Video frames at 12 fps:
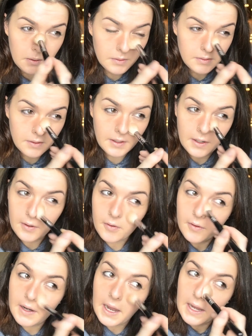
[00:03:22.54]
So you're
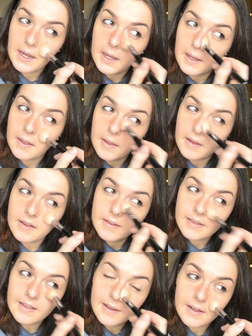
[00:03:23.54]
creating
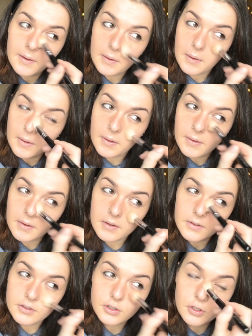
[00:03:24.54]
this little
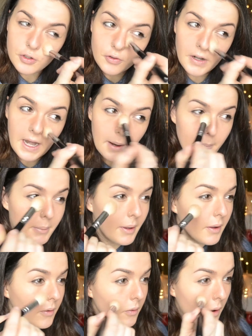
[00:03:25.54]
strip
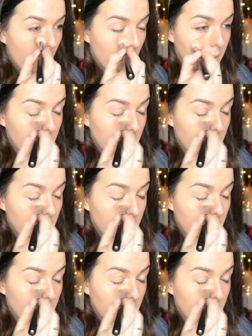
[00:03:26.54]
across.